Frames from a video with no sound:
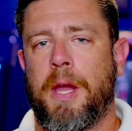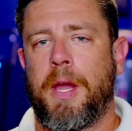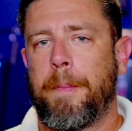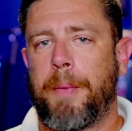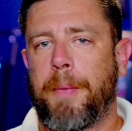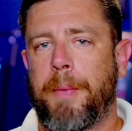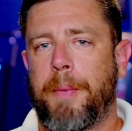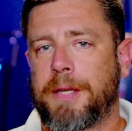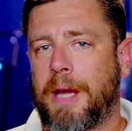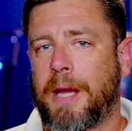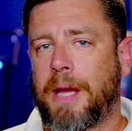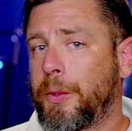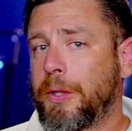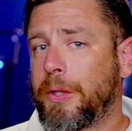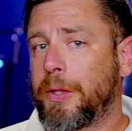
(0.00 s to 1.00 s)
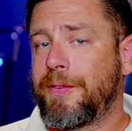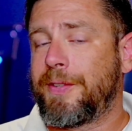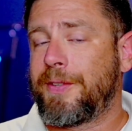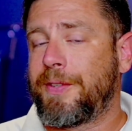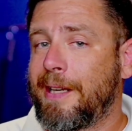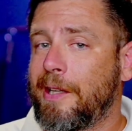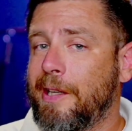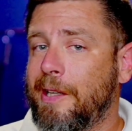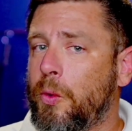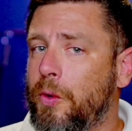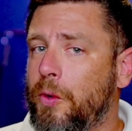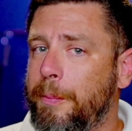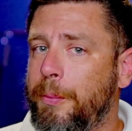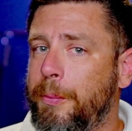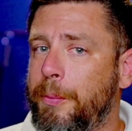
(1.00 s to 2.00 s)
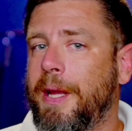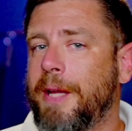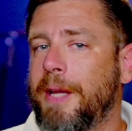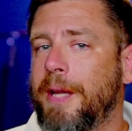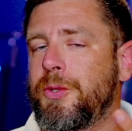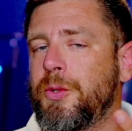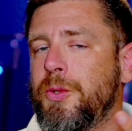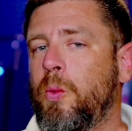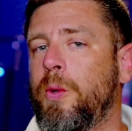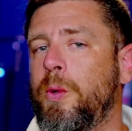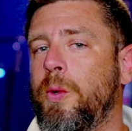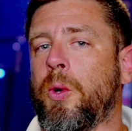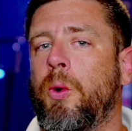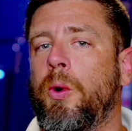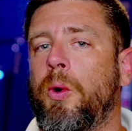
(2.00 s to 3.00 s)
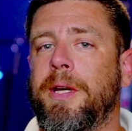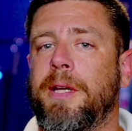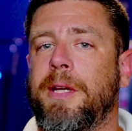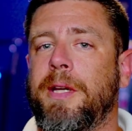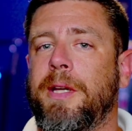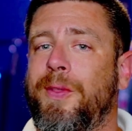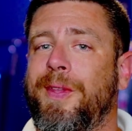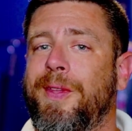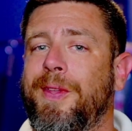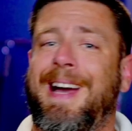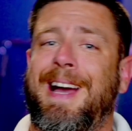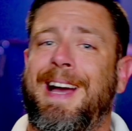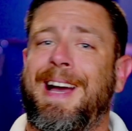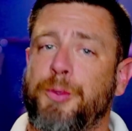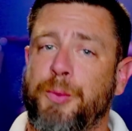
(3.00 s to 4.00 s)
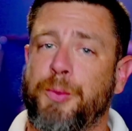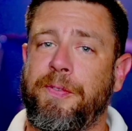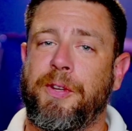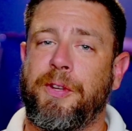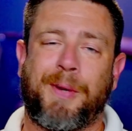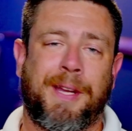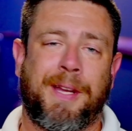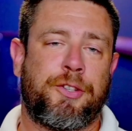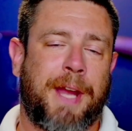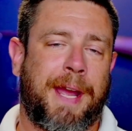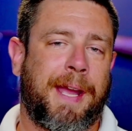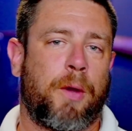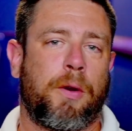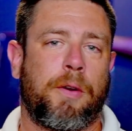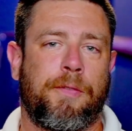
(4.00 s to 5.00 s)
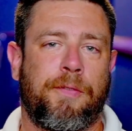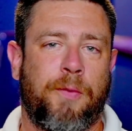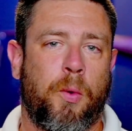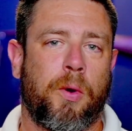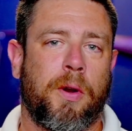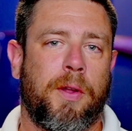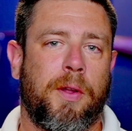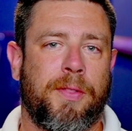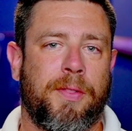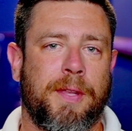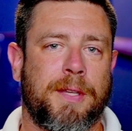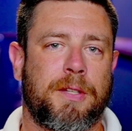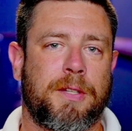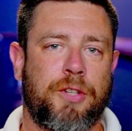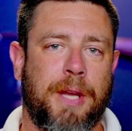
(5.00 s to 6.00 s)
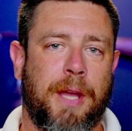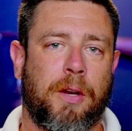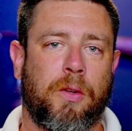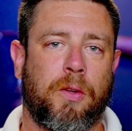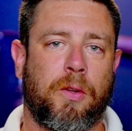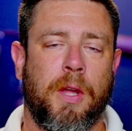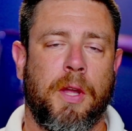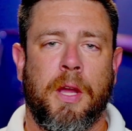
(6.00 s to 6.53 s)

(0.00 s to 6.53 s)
but I would love to get your input as to which Joya you think I should review and check out for this channel.